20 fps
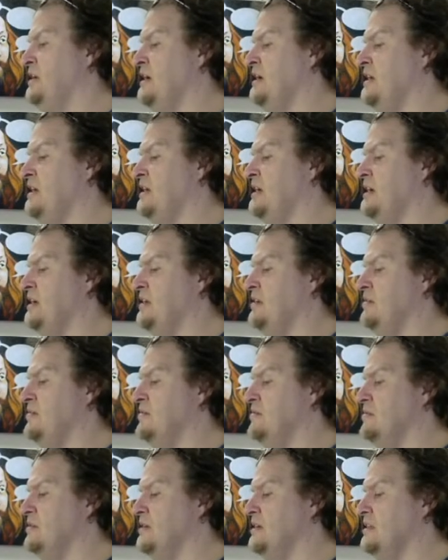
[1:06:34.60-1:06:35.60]
that again
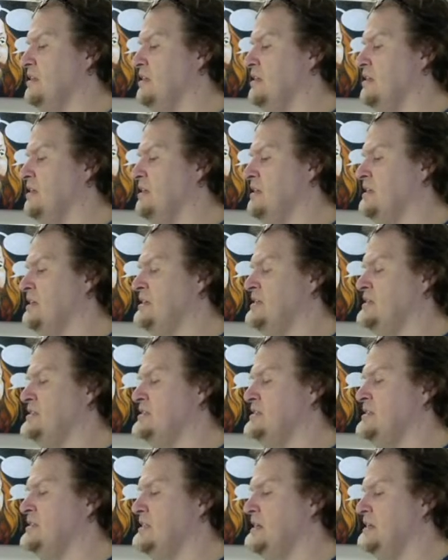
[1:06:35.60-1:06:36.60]
lately. You
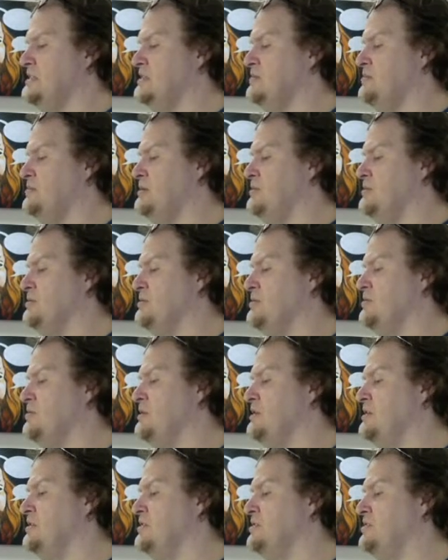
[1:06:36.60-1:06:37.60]
see lots of people doing
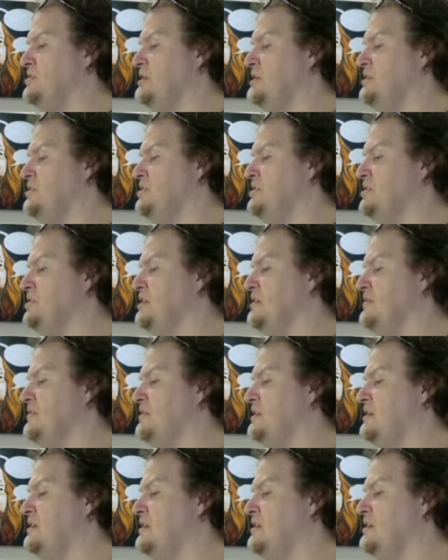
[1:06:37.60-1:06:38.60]
illustrations of
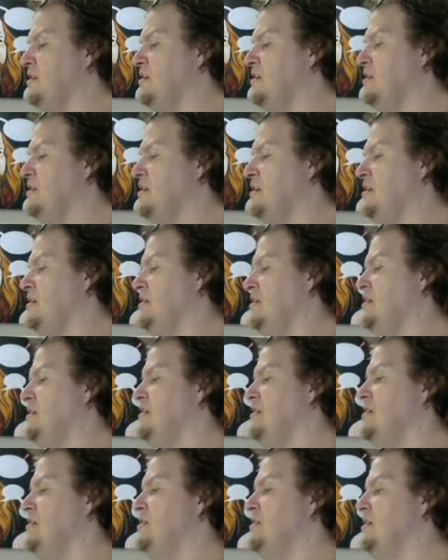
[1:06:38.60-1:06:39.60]
the
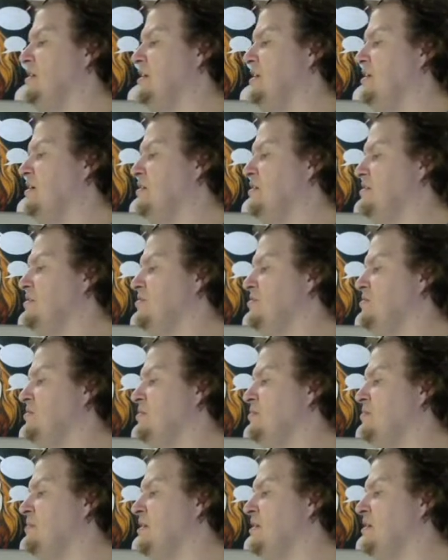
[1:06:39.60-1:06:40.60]
characters
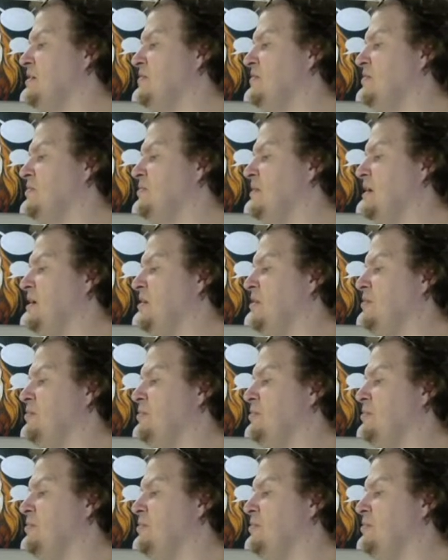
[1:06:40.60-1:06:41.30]
from Battle of the